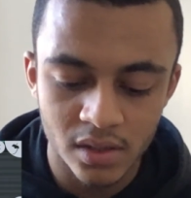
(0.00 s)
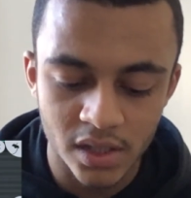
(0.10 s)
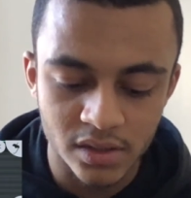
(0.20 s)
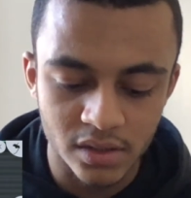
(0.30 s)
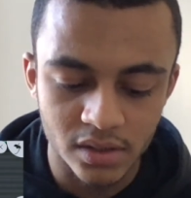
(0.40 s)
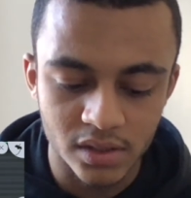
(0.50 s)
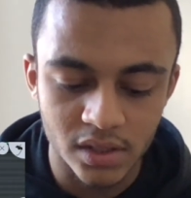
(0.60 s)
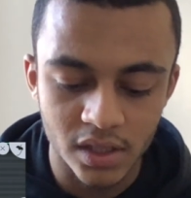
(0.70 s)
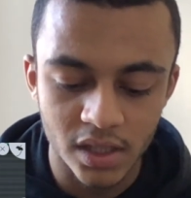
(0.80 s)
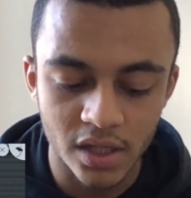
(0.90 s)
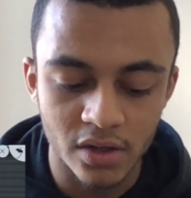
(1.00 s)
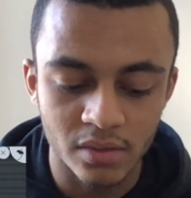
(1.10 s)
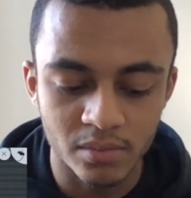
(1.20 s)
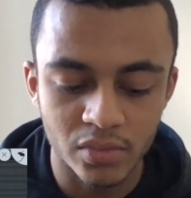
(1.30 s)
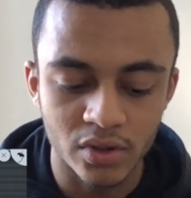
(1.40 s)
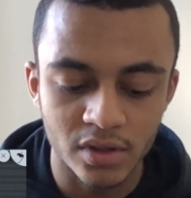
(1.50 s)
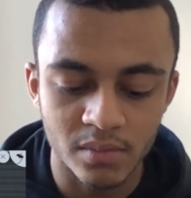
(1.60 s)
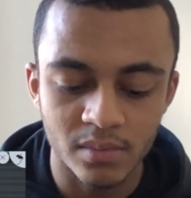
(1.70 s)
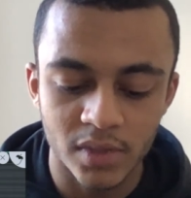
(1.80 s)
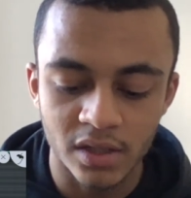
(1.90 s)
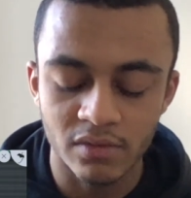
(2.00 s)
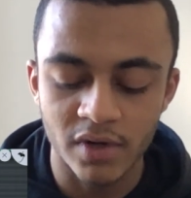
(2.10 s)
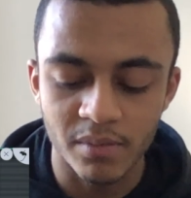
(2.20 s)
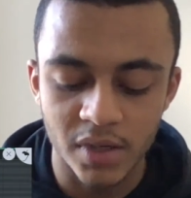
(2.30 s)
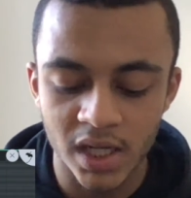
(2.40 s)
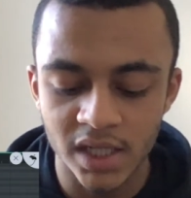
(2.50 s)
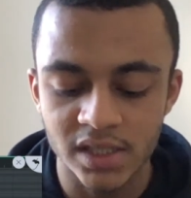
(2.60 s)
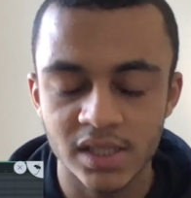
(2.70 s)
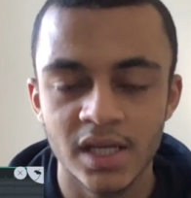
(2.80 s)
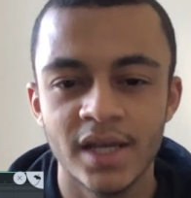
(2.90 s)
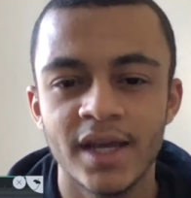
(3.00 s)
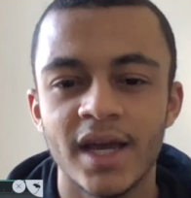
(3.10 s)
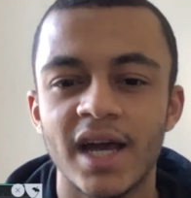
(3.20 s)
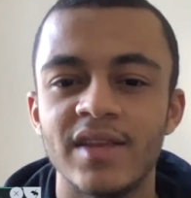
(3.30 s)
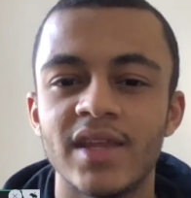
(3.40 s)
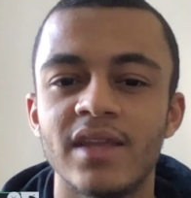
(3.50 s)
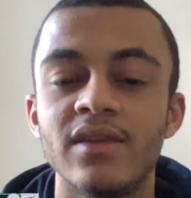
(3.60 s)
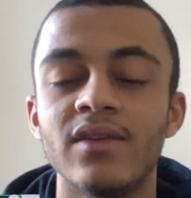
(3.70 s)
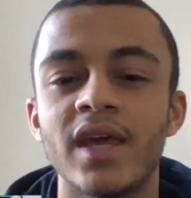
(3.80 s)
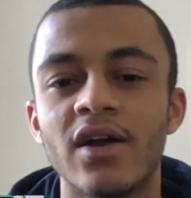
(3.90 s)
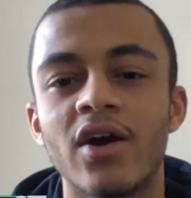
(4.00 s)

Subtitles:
as you can see here, put them in the right place, and then they